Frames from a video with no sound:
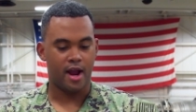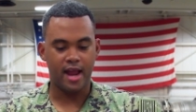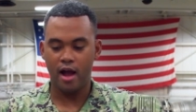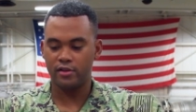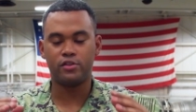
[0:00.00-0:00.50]
right
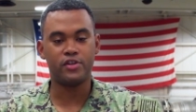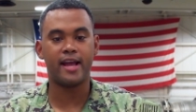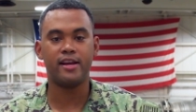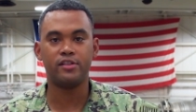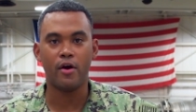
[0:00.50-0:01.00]
now, the
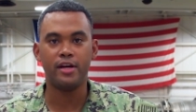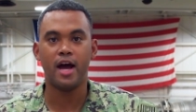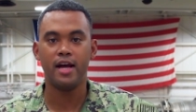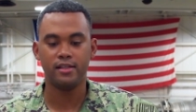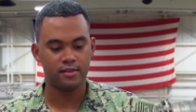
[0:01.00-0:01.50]
jacket is already
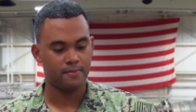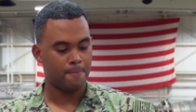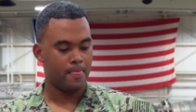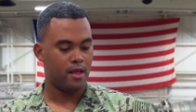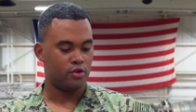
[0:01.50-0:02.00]
done.
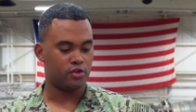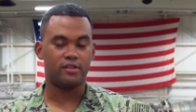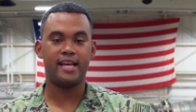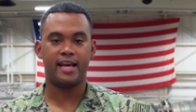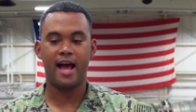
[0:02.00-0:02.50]
Just
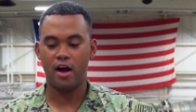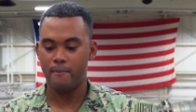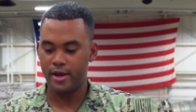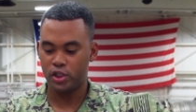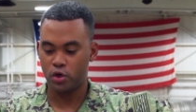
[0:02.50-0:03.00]
gonna take it
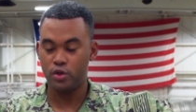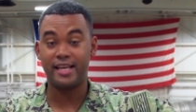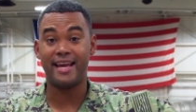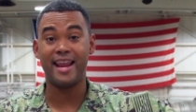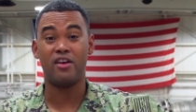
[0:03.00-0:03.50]
out make sure you
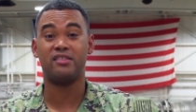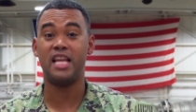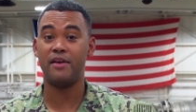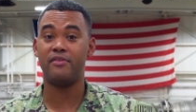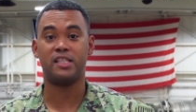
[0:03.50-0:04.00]
take it out as
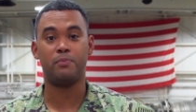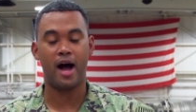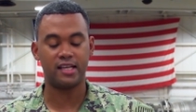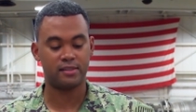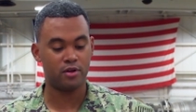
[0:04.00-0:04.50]
level as
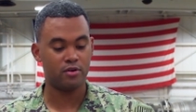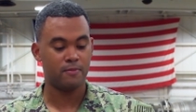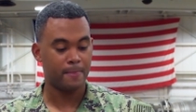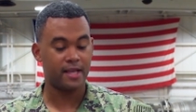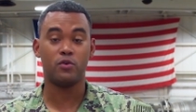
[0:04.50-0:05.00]

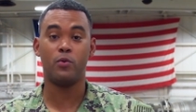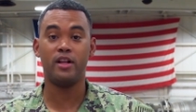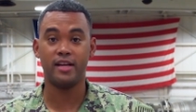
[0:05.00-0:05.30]
possible because it